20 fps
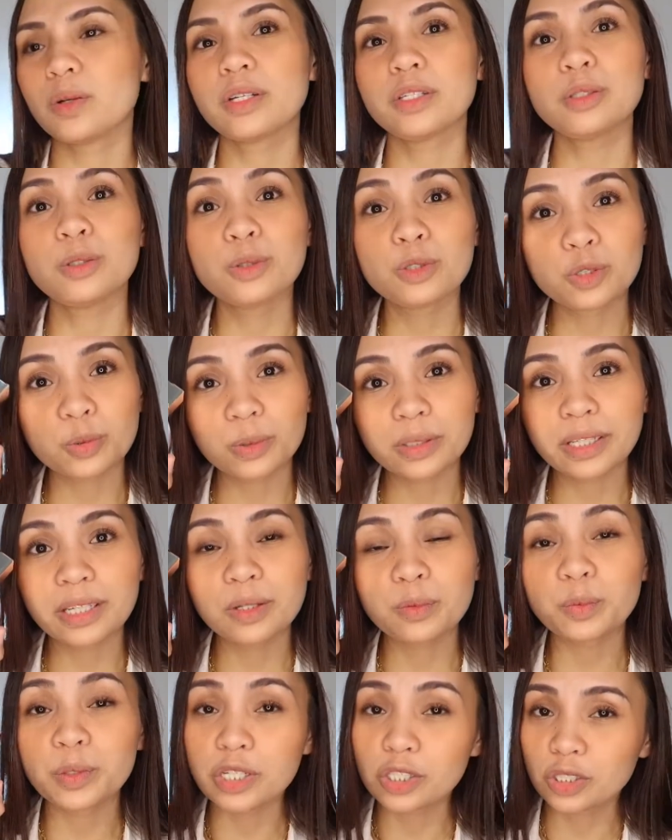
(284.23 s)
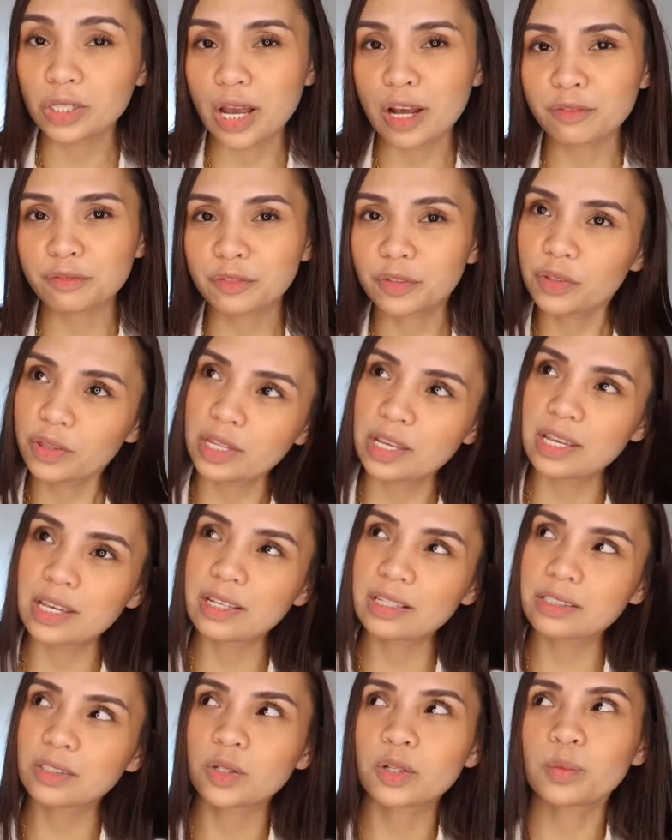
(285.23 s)
So I usually reach out for
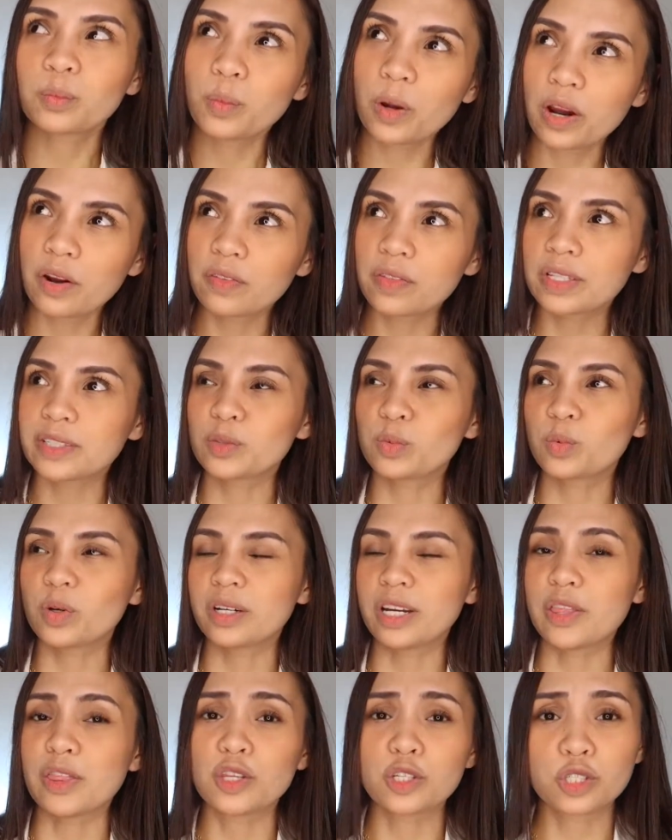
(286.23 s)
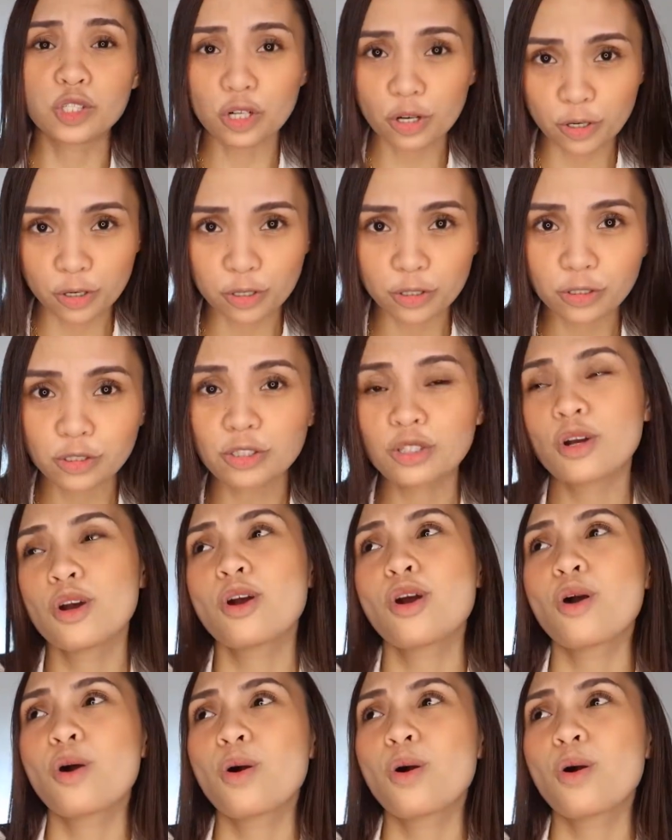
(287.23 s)
this or wear this one in the church